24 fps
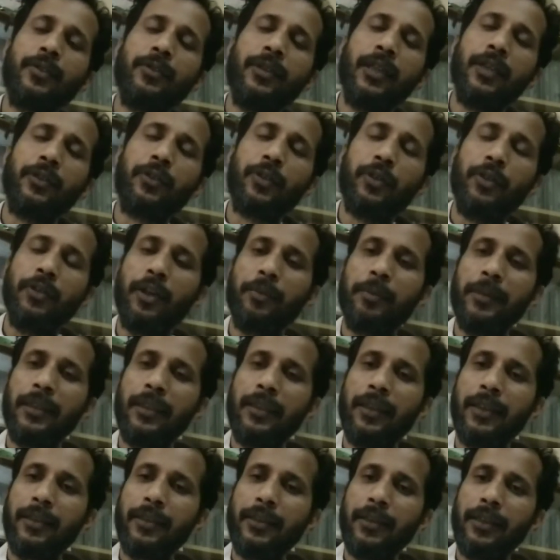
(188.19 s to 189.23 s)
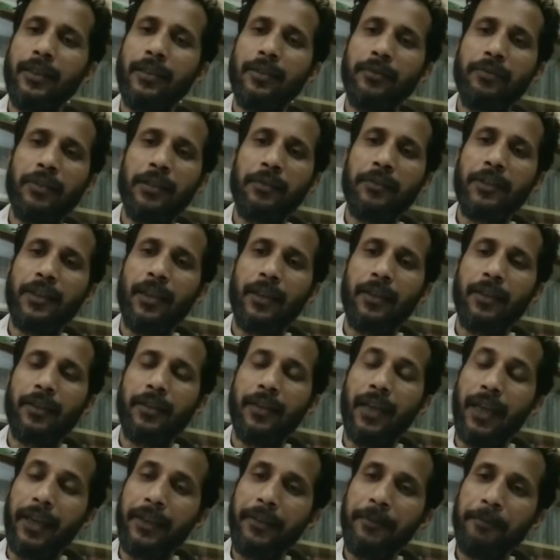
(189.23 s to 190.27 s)
to the throne of England in
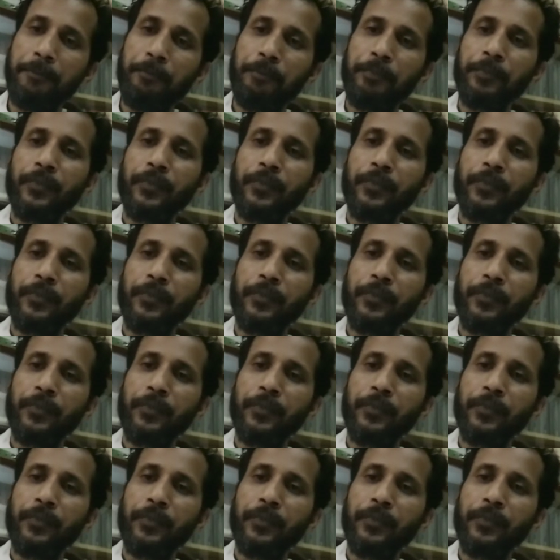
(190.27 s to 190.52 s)
1509,